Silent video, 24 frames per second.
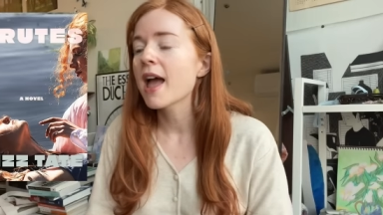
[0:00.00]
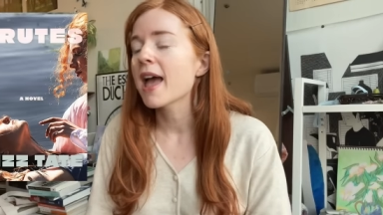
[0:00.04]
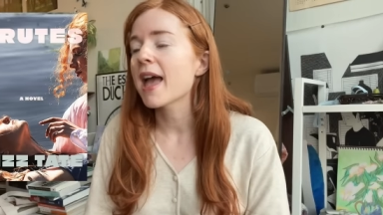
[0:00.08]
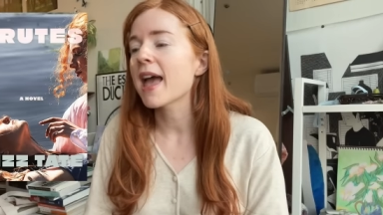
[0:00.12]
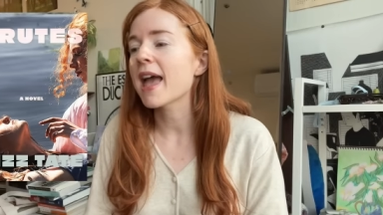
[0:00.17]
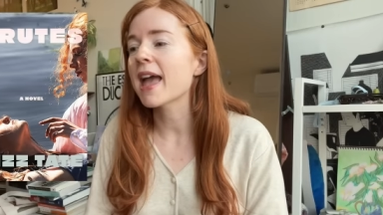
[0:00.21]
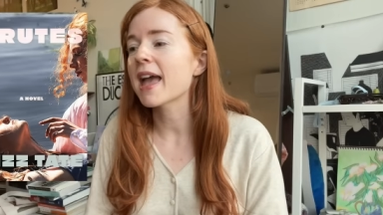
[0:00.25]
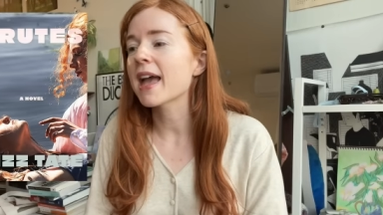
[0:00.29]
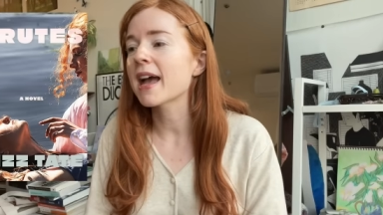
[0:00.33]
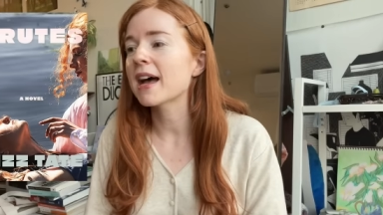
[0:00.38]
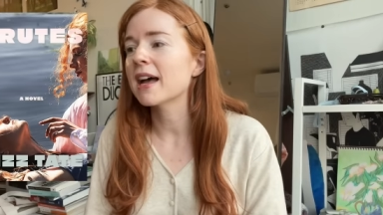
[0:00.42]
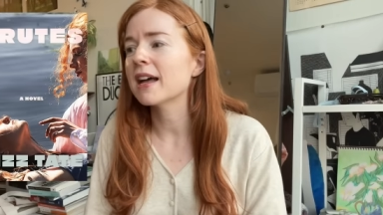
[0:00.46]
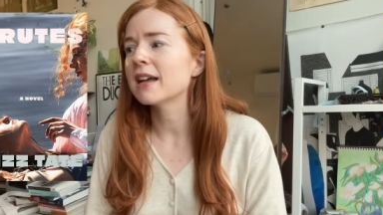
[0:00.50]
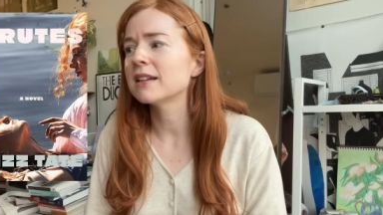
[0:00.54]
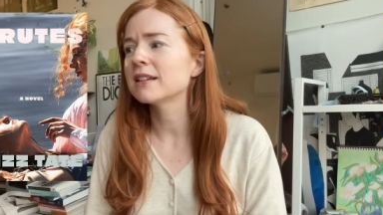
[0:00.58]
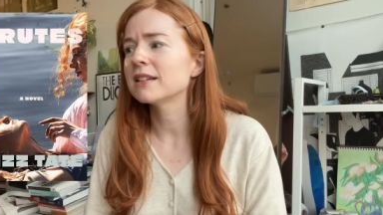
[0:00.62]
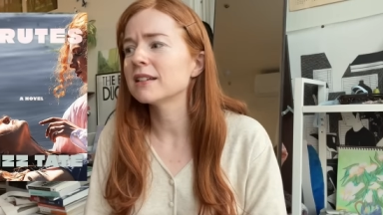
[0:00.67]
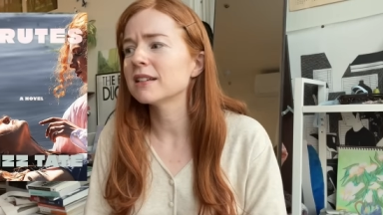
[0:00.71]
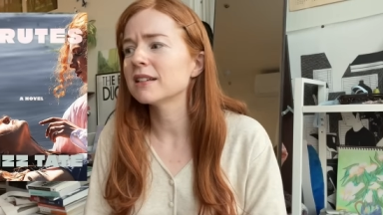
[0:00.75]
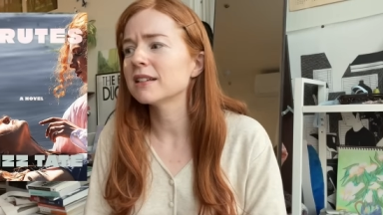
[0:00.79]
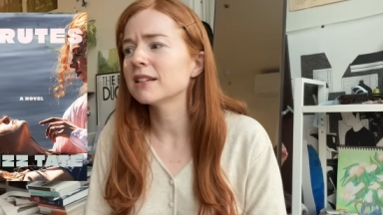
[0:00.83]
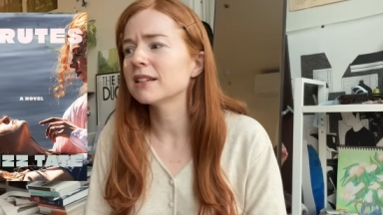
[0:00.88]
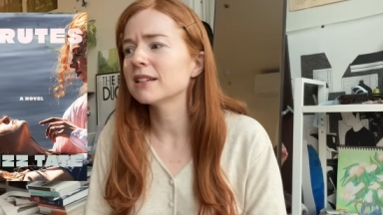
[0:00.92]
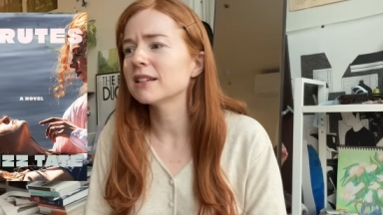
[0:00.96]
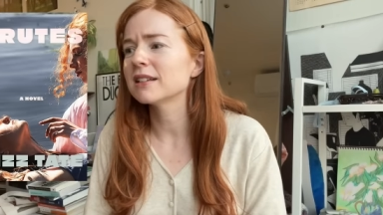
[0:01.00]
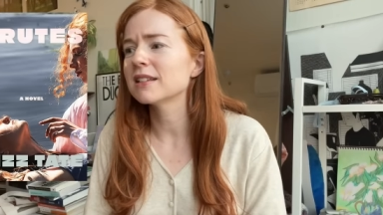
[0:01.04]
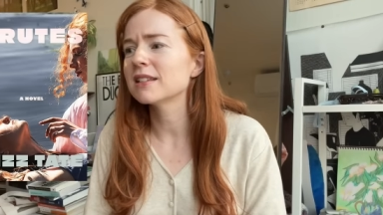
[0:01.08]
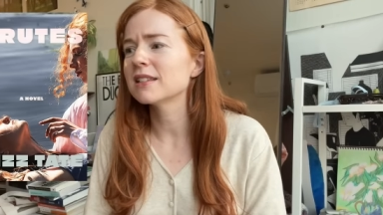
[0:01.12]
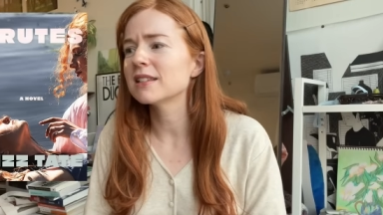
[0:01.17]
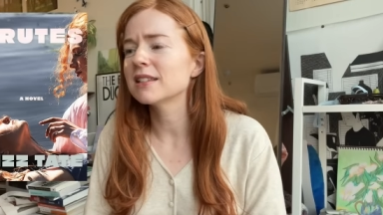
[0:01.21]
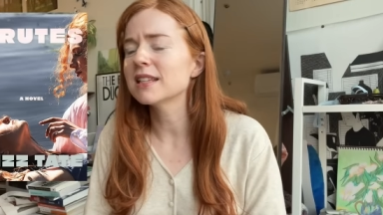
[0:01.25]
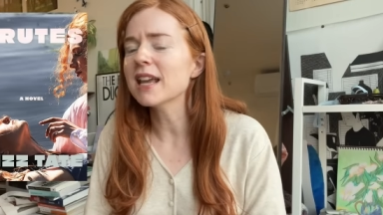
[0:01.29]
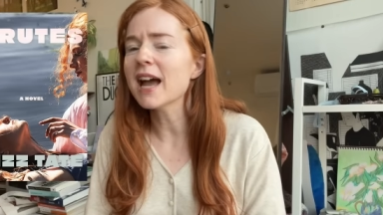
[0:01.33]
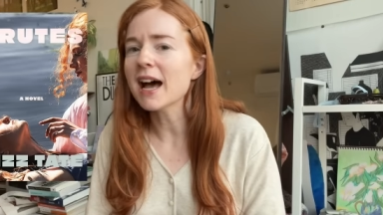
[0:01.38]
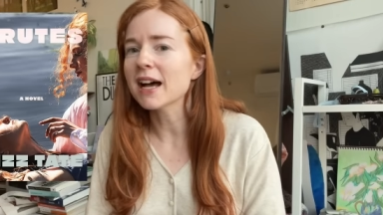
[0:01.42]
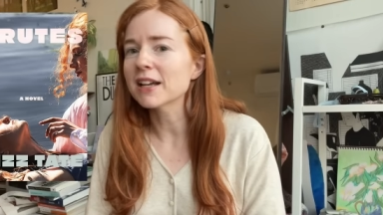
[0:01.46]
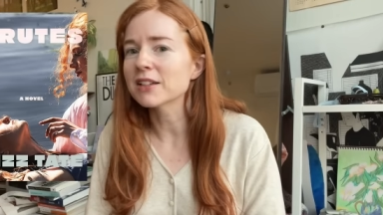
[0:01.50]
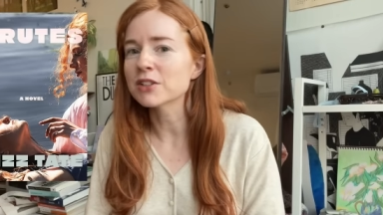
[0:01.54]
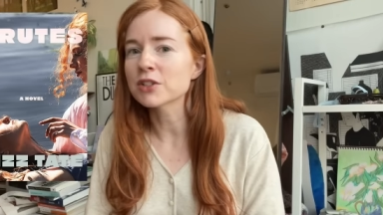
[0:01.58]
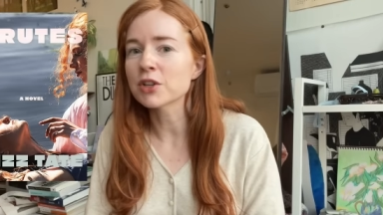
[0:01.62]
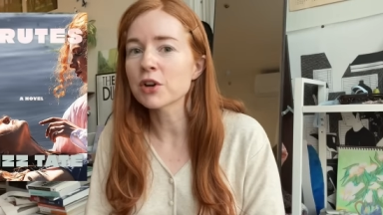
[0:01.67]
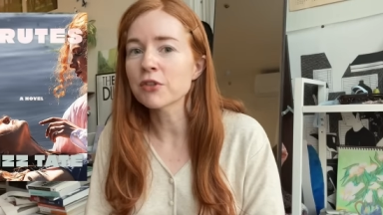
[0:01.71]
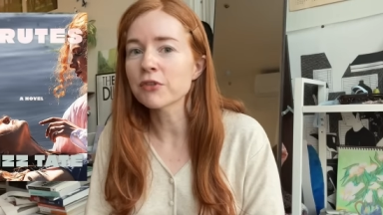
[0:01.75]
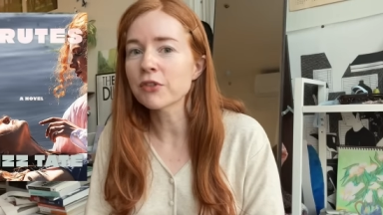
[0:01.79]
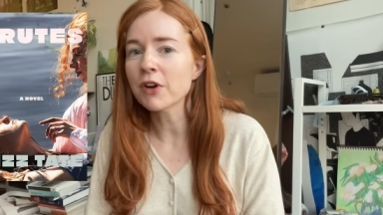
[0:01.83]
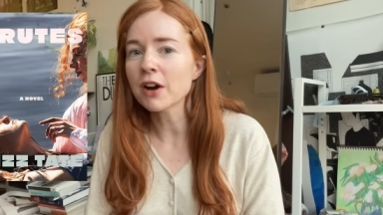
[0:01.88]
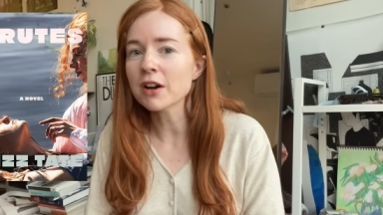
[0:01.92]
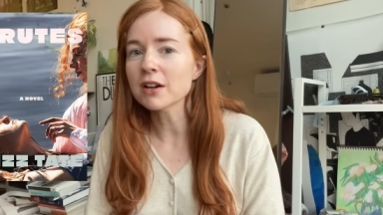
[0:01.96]
And yeah,
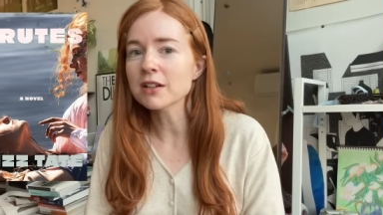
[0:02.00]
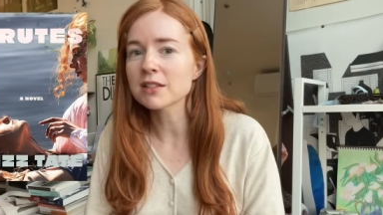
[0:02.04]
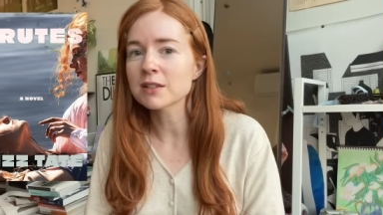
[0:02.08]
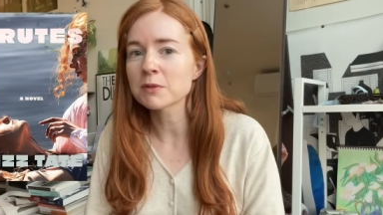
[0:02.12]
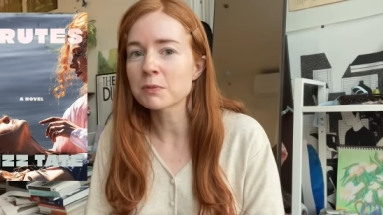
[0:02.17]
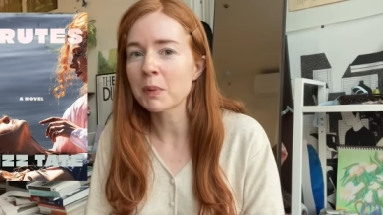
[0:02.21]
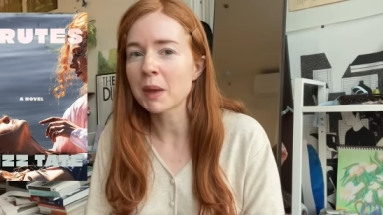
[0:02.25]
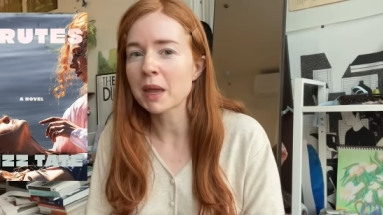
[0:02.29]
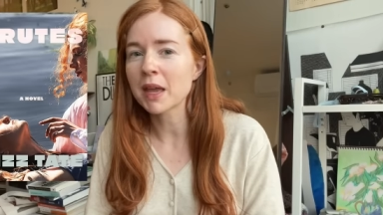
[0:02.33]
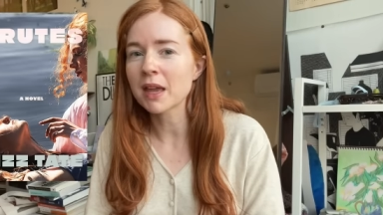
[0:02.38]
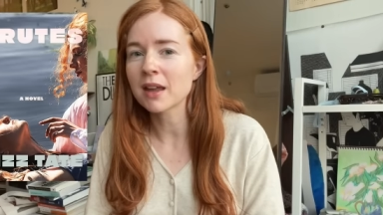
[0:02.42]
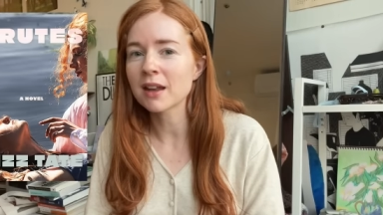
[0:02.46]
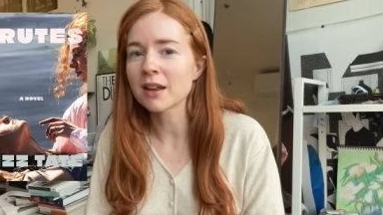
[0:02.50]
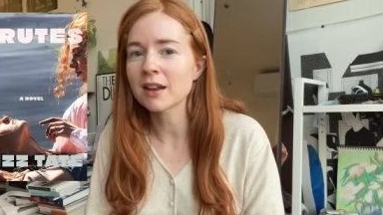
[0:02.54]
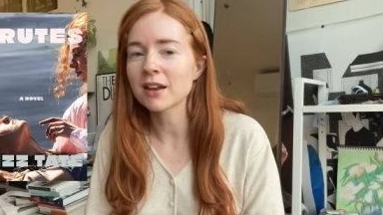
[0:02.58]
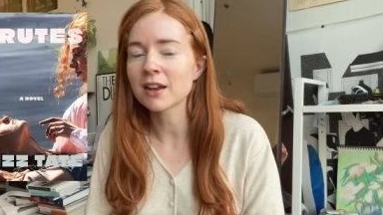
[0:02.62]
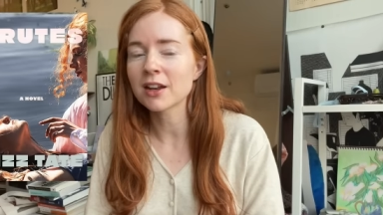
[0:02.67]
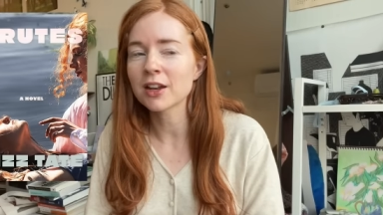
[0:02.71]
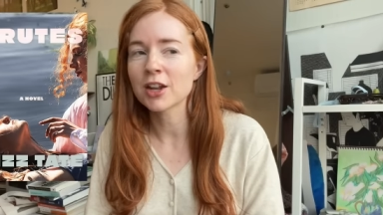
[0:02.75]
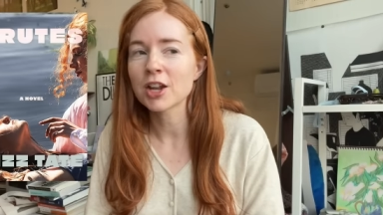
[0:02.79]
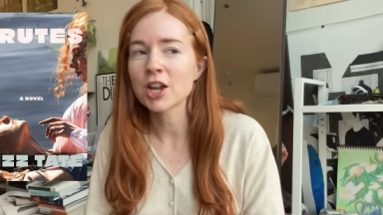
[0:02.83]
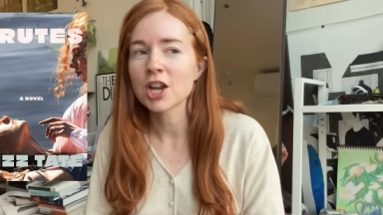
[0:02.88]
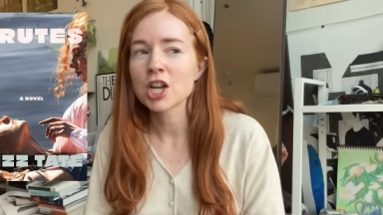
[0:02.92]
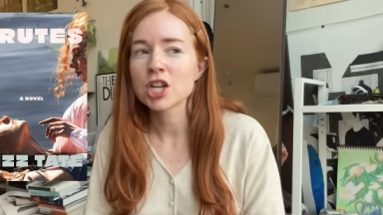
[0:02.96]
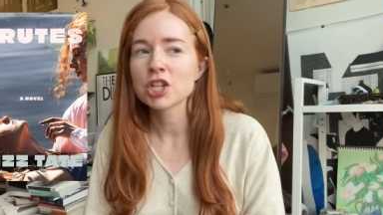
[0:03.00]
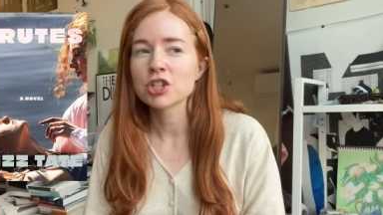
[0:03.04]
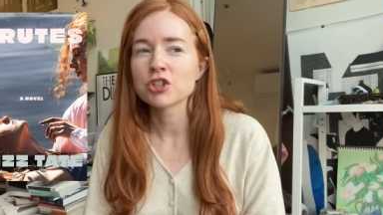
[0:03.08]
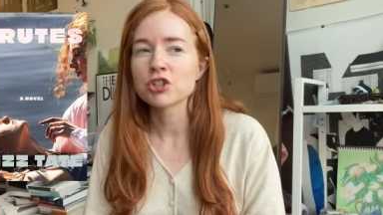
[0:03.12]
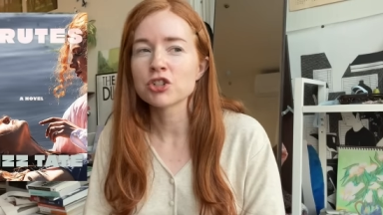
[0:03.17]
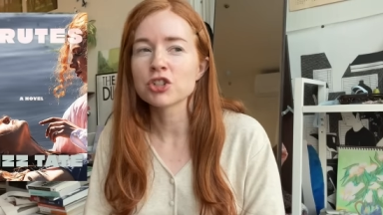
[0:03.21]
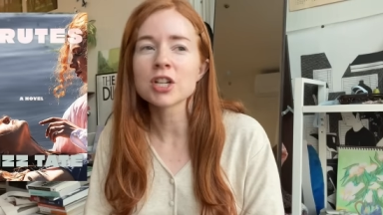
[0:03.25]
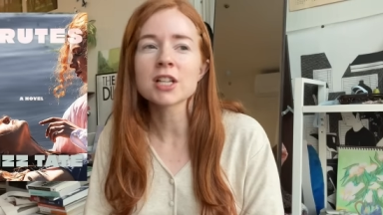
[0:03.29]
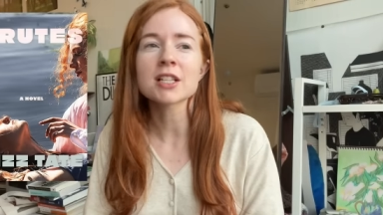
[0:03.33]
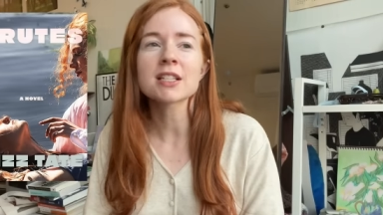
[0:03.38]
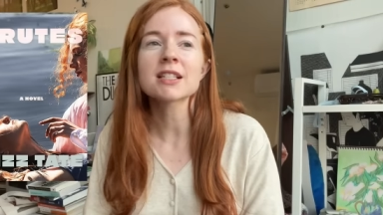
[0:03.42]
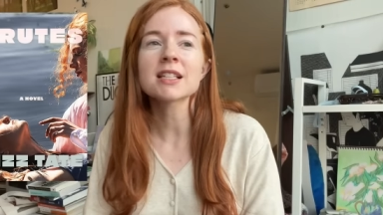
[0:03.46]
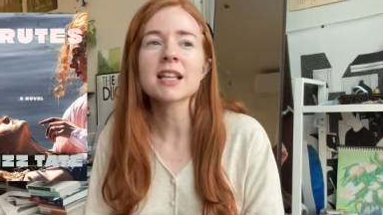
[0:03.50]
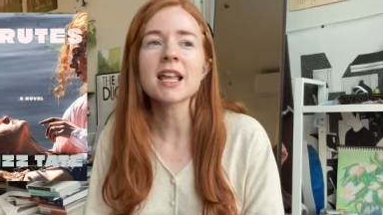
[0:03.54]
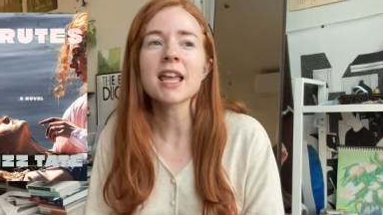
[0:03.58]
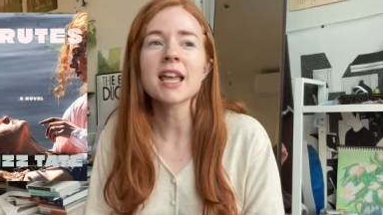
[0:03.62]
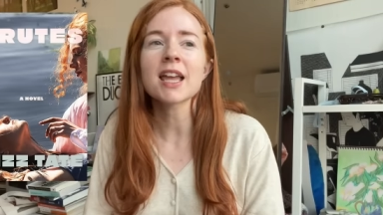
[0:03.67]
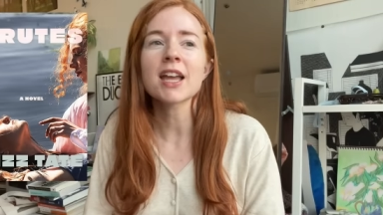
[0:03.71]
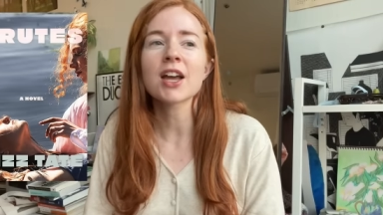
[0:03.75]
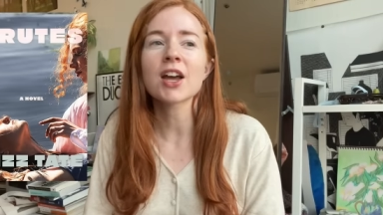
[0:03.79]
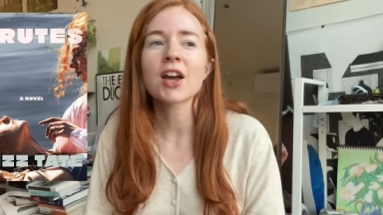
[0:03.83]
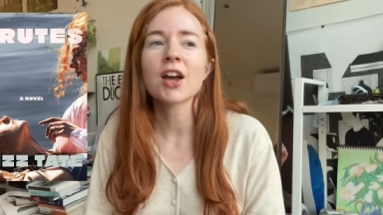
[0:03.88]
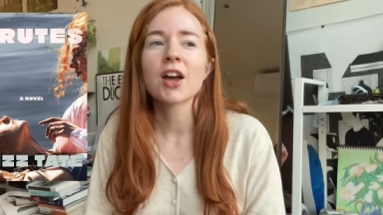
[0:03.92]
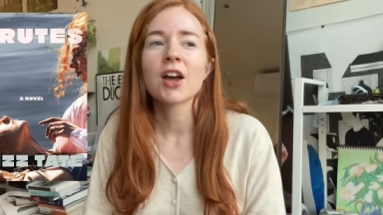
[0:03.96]
so far it's been just
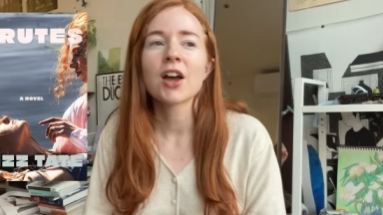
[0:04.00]
like